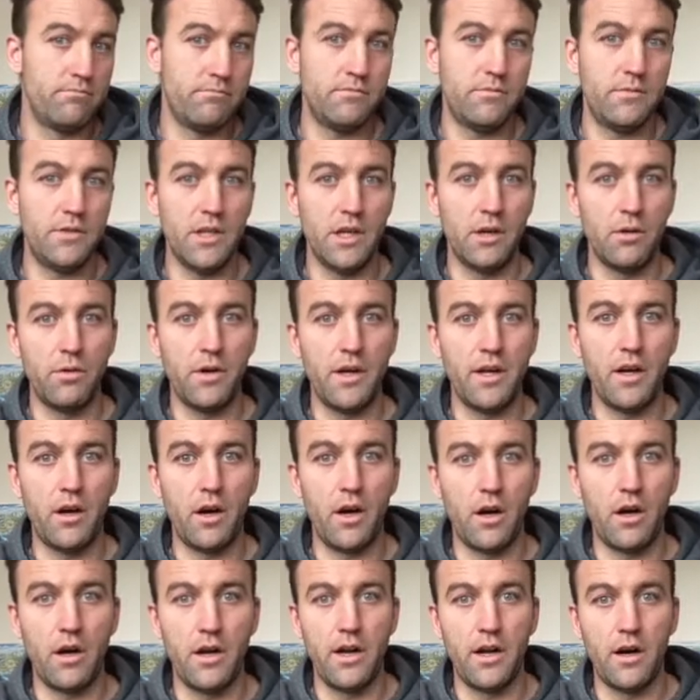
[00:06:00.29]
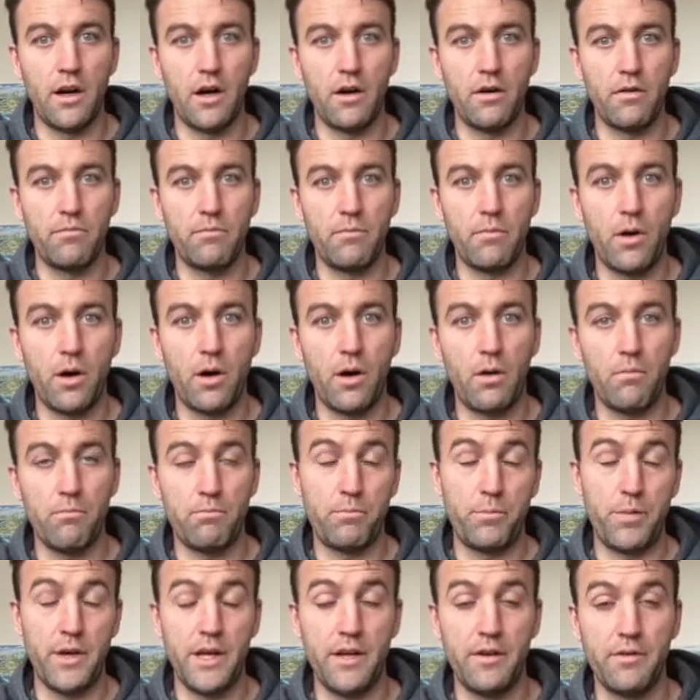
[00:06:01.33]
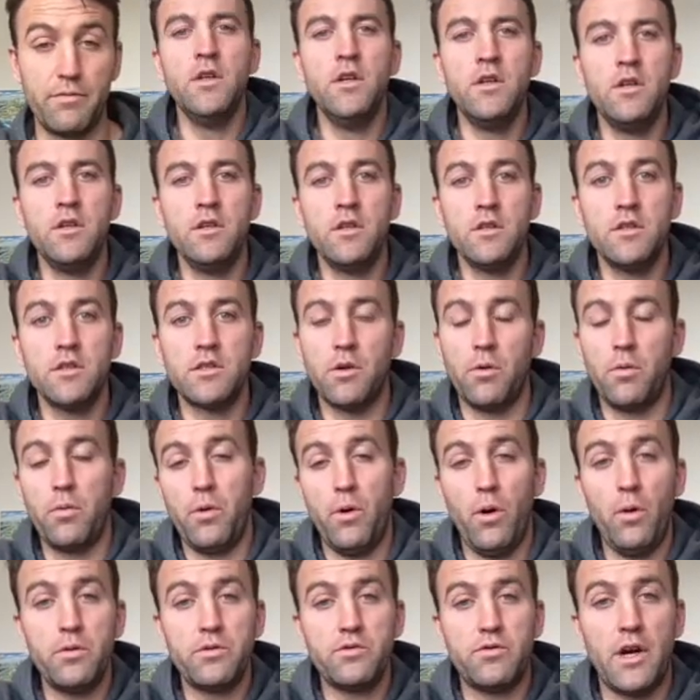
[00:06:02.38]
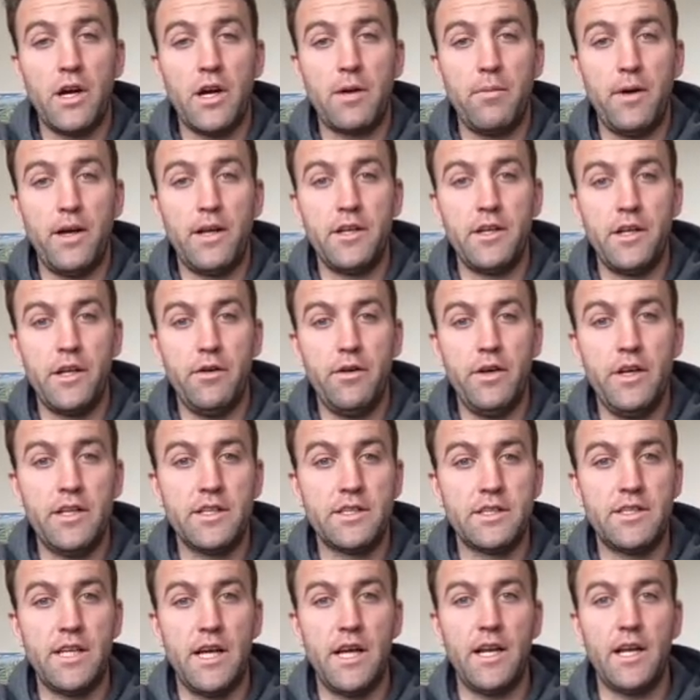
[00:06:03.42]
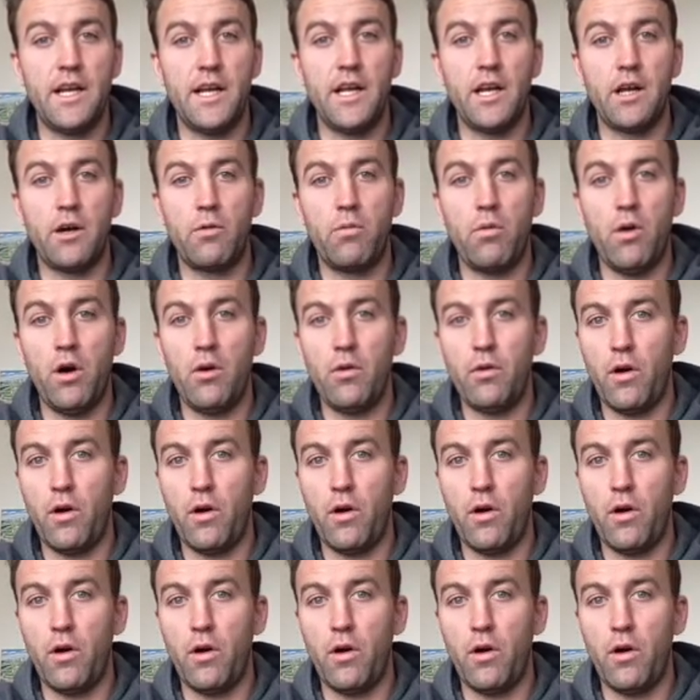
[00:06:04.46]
you know, in our bid. So what we always recommend doing is sending in a quote